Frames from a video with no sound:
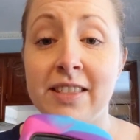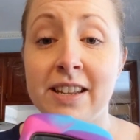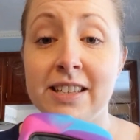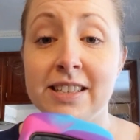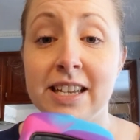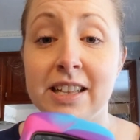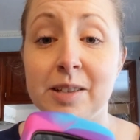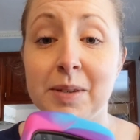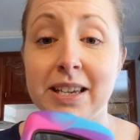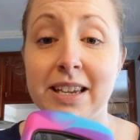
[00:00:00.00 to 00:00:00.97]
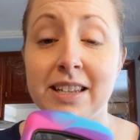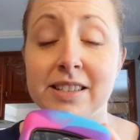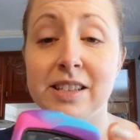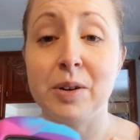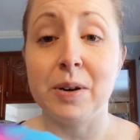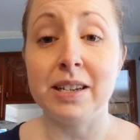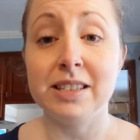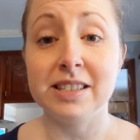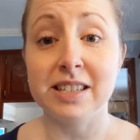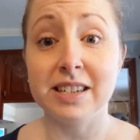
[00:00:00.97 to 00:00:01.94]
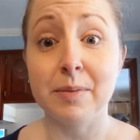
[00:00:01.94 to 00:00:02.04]
and then it's telling me it's low on
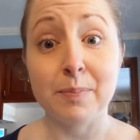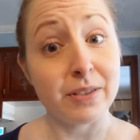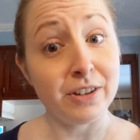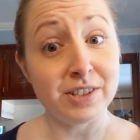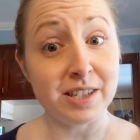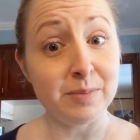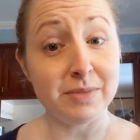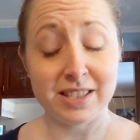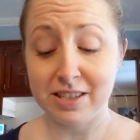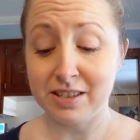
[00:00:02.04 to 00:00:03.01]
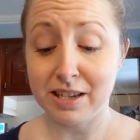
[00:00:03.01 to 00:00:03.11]
insulin. But there's some still